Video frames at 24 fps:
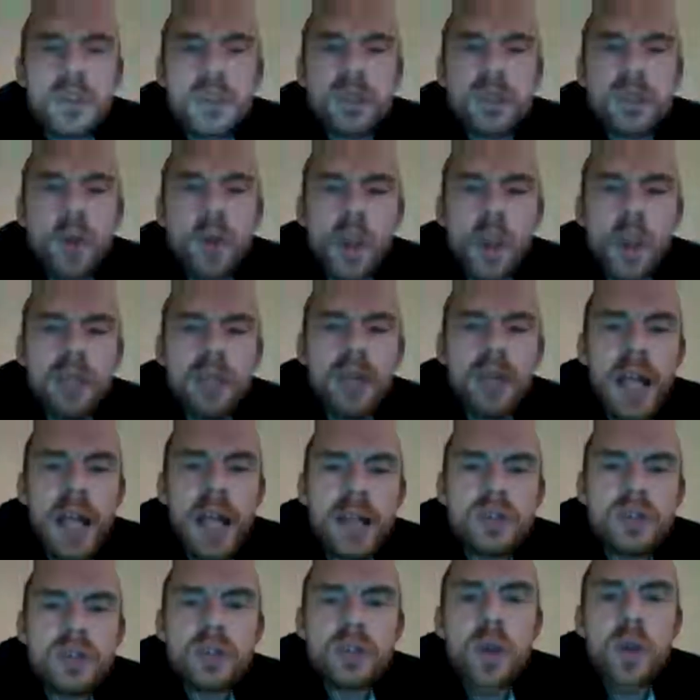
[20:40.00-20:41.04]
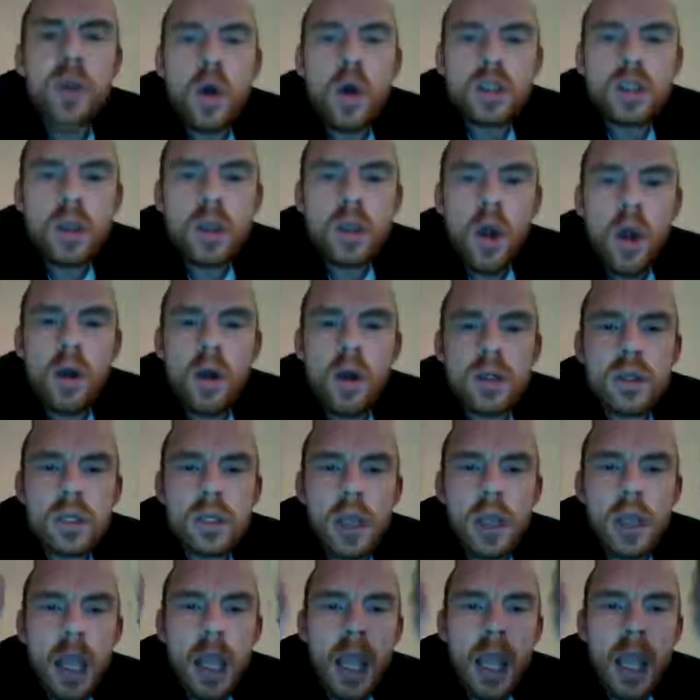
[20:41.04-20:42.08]
the door? You realize the door's locked.
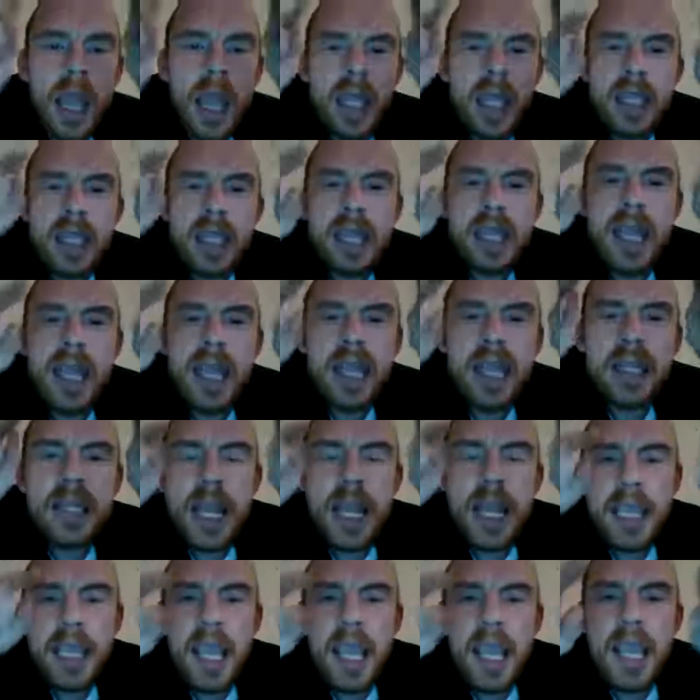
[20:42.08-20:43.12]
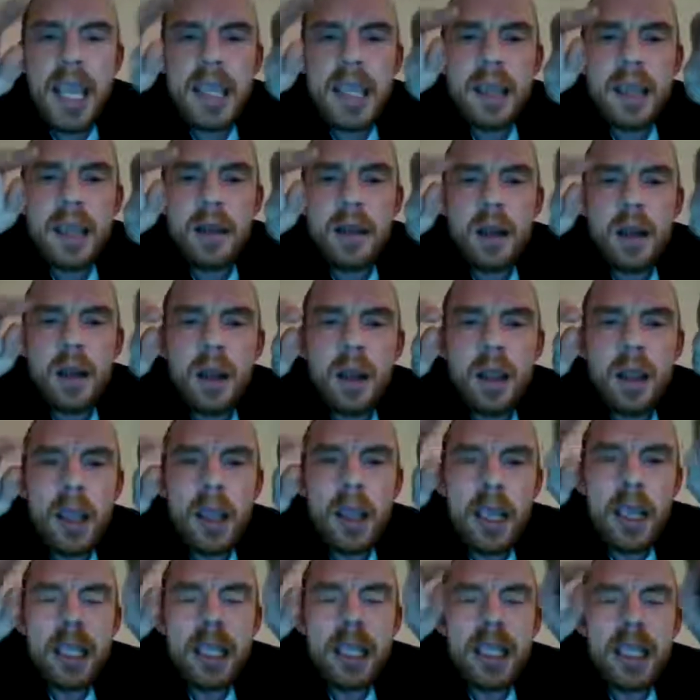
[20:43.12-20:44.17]
You need a key.
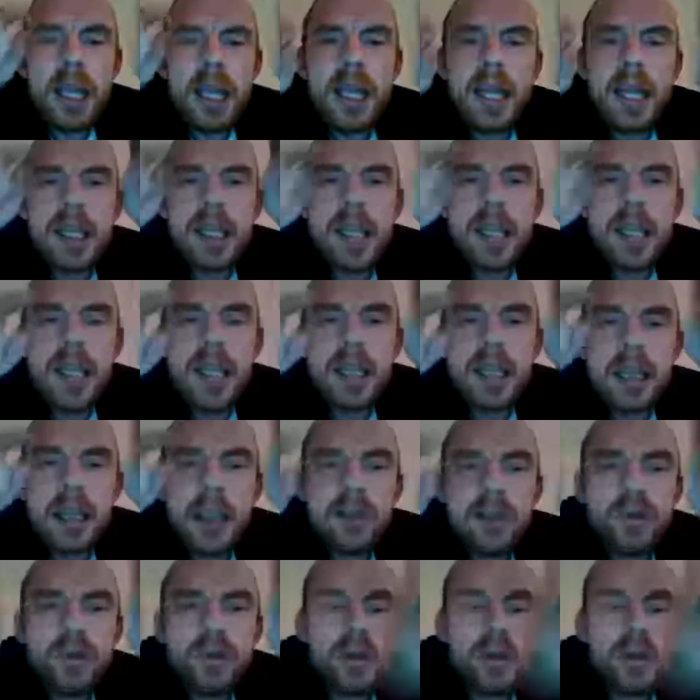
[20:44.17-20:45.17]
You need a key to get through